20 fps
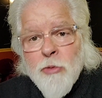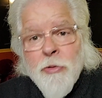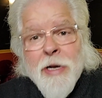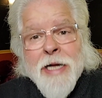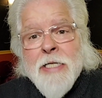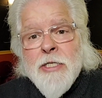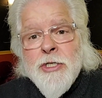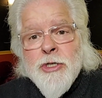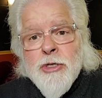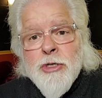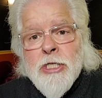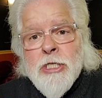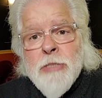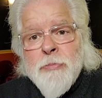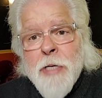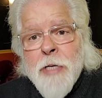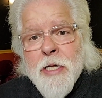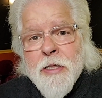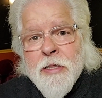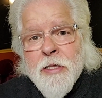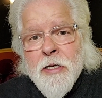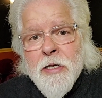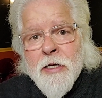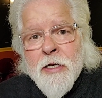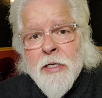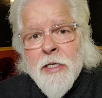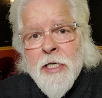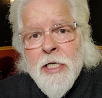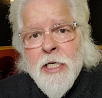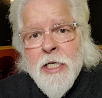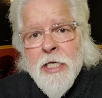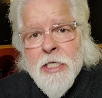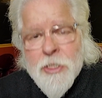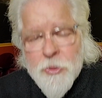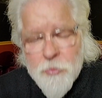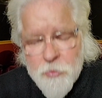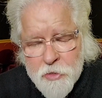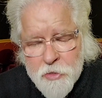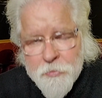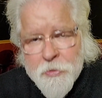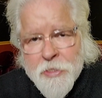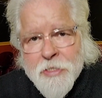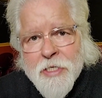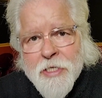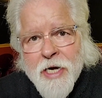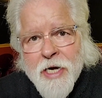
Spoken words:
Granger Smith is with me